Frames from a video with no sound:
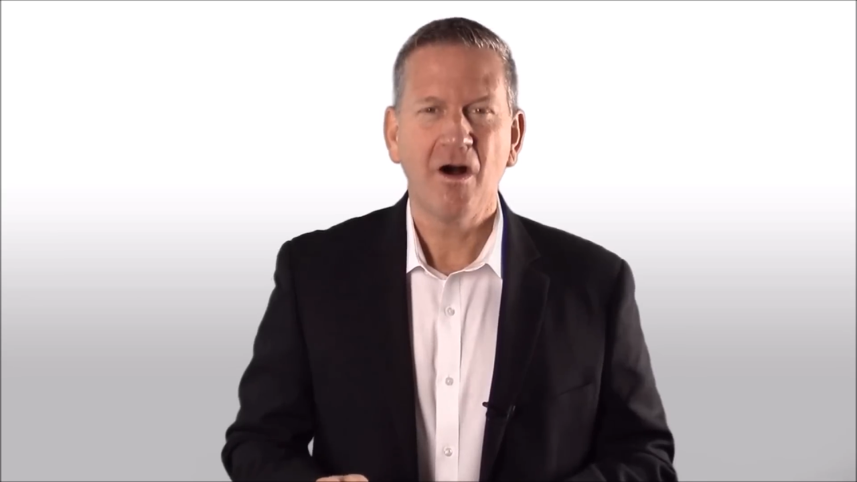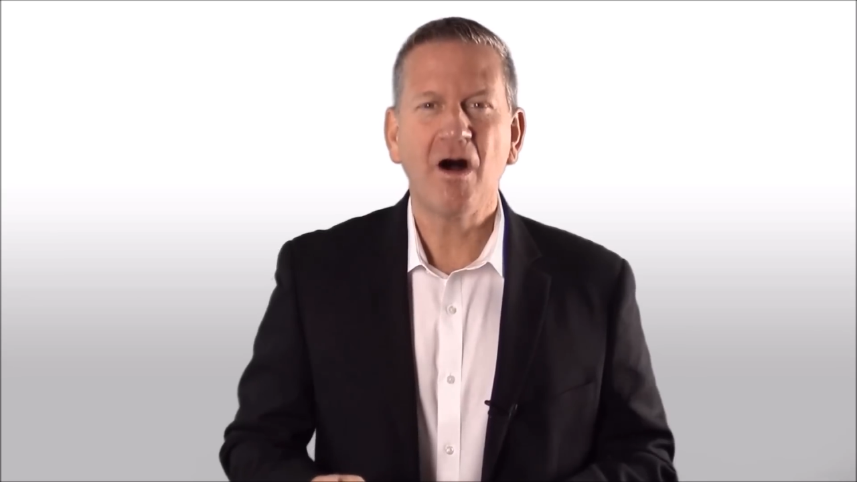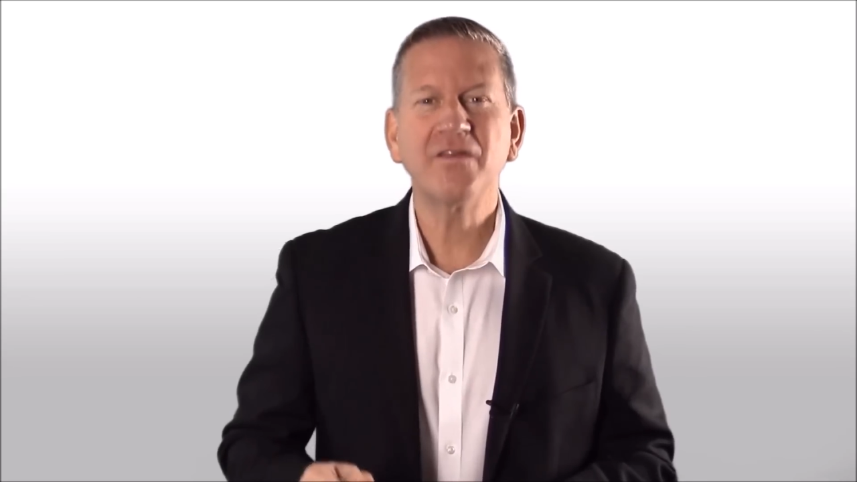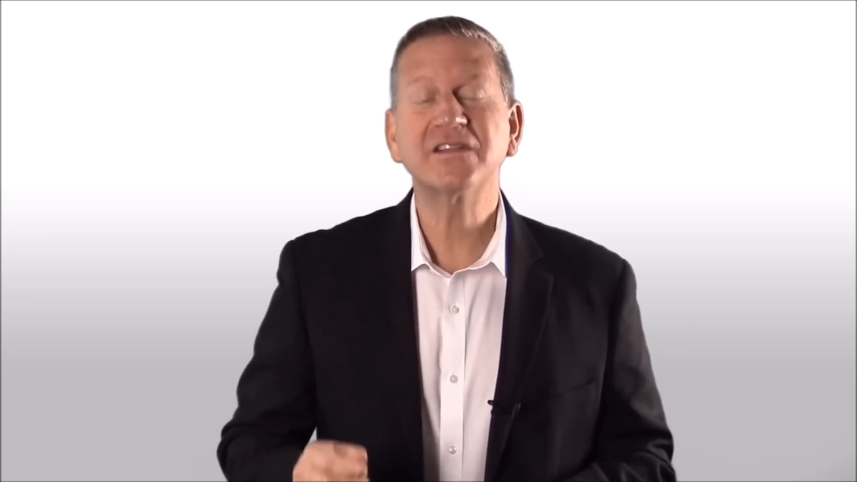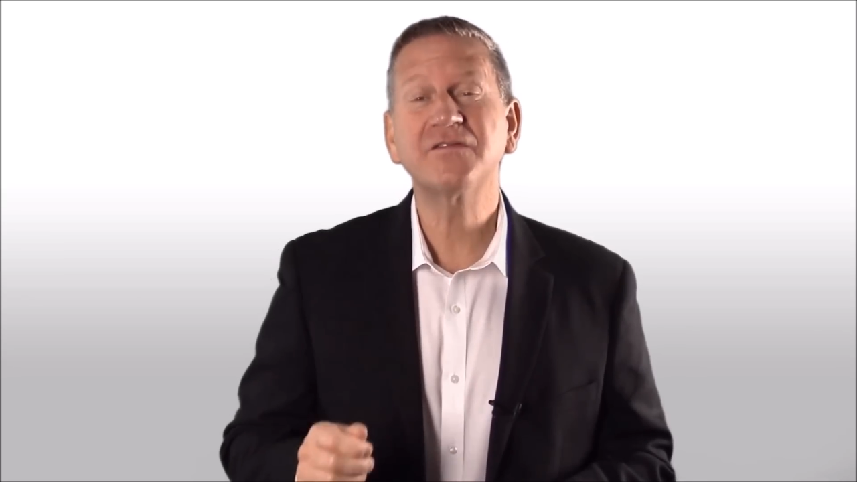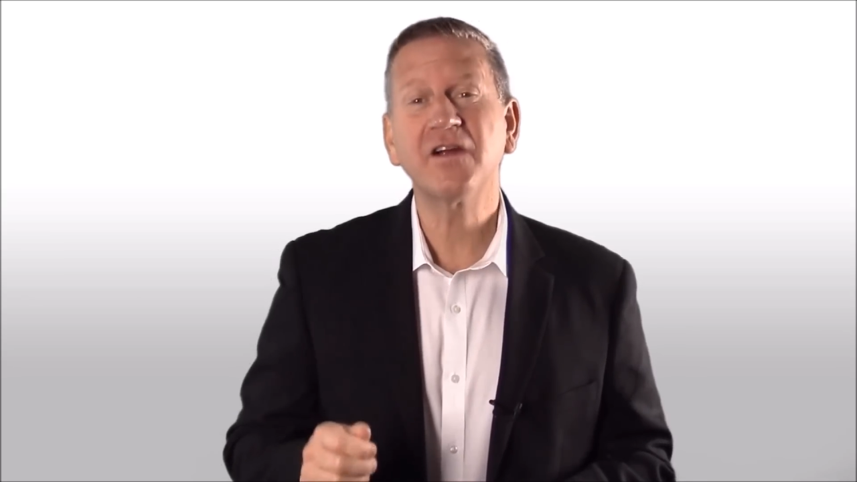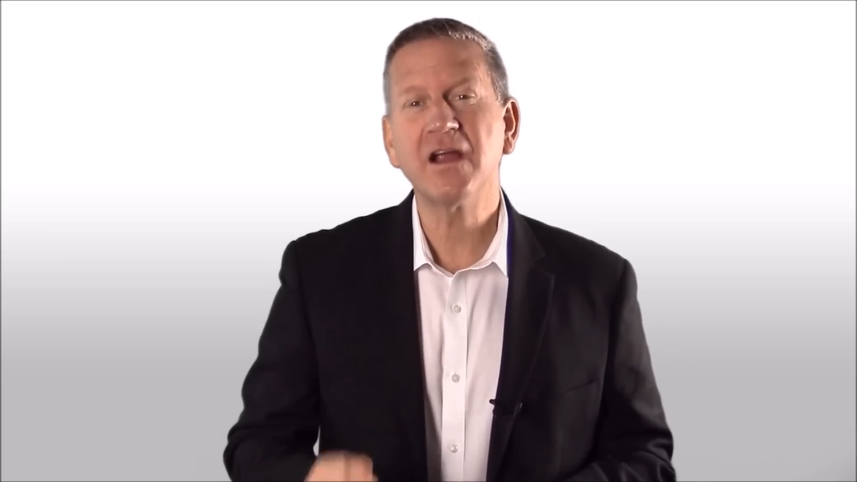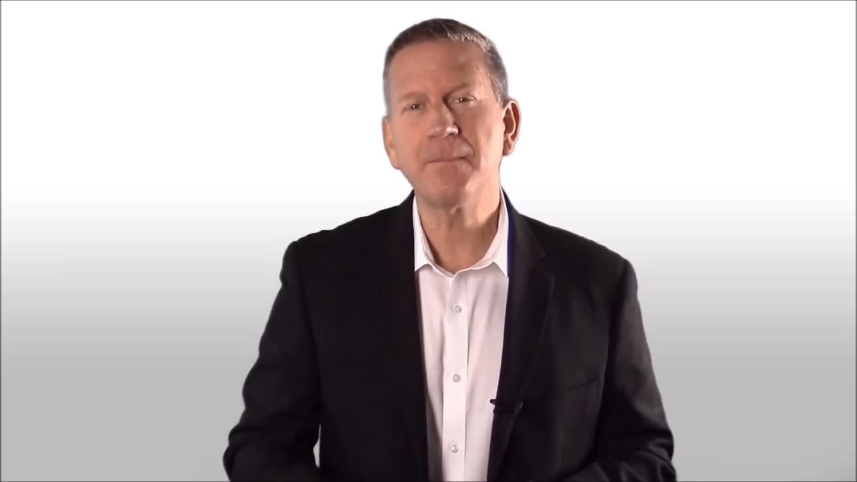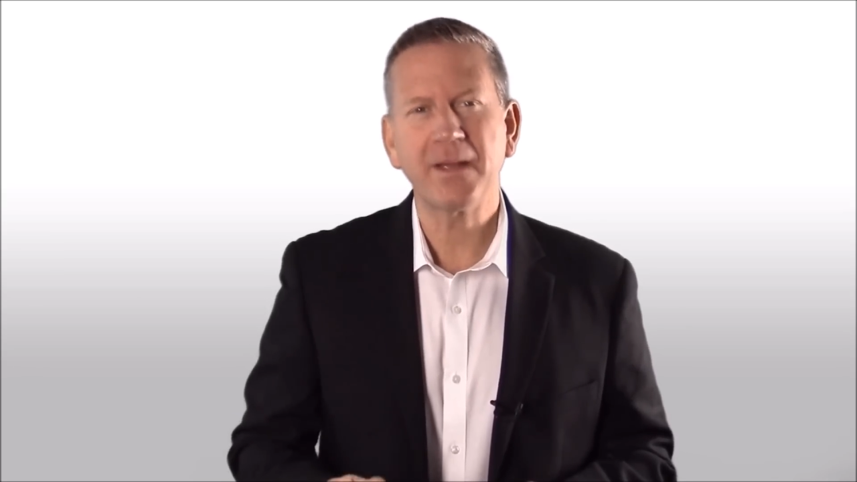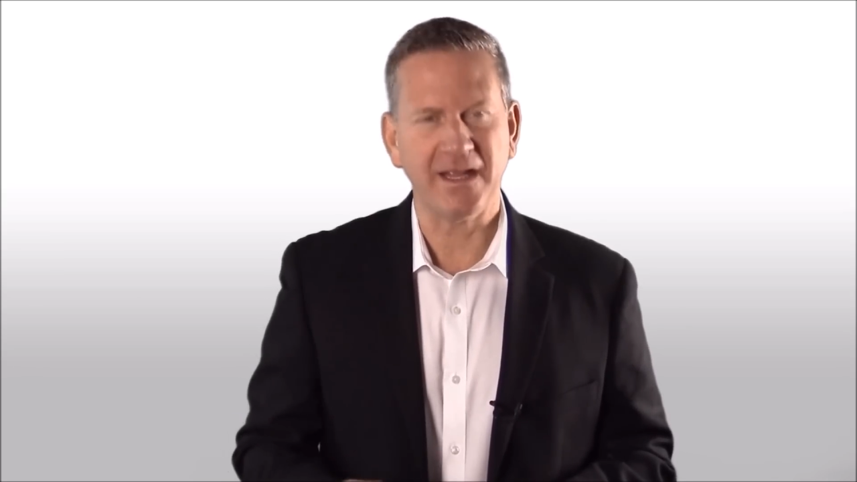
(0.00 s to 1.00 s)
on this
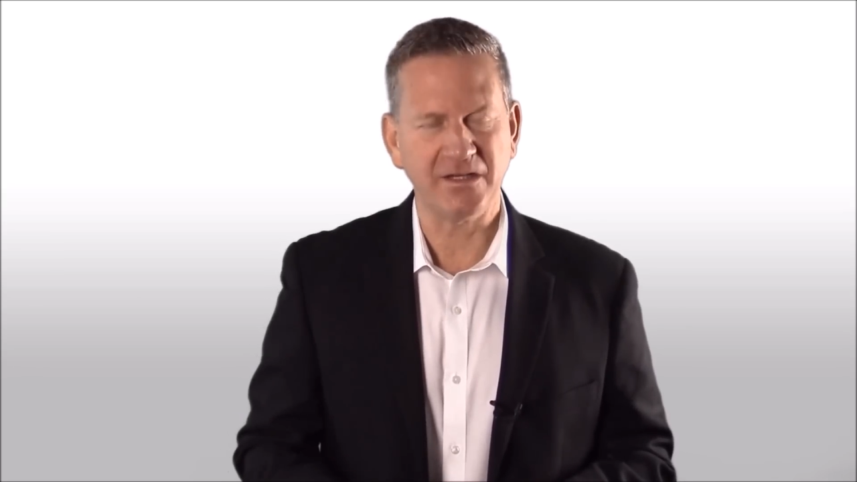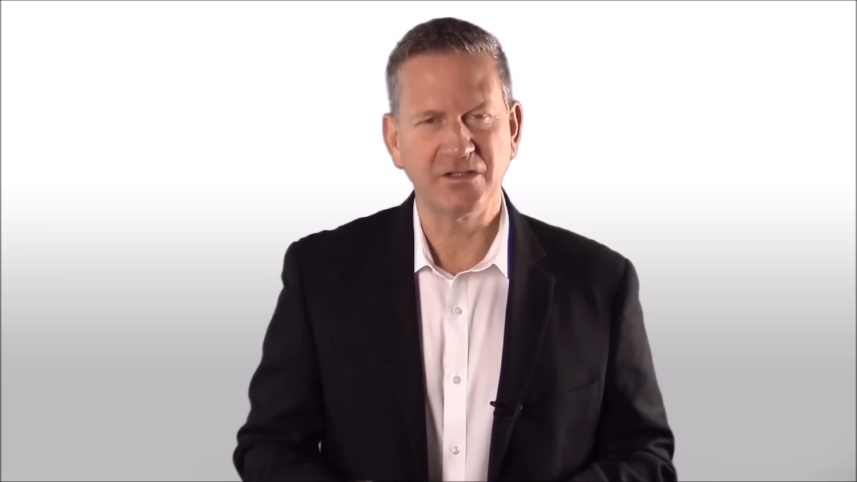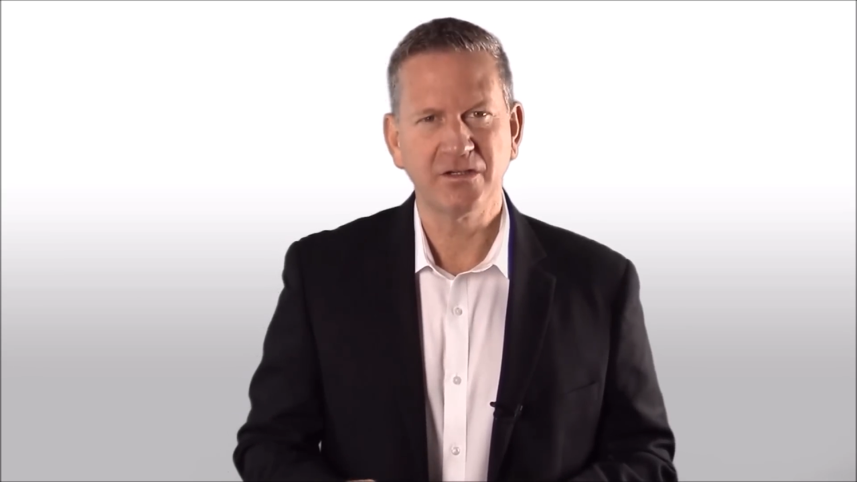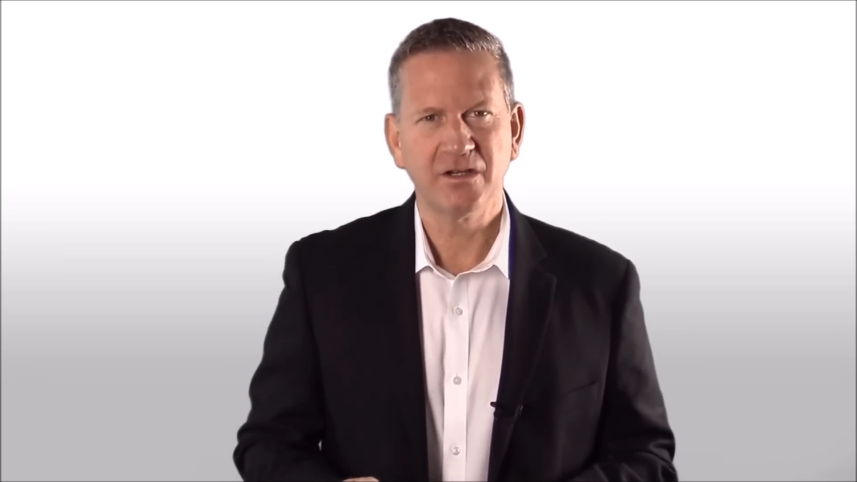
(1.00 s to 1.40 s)
very page,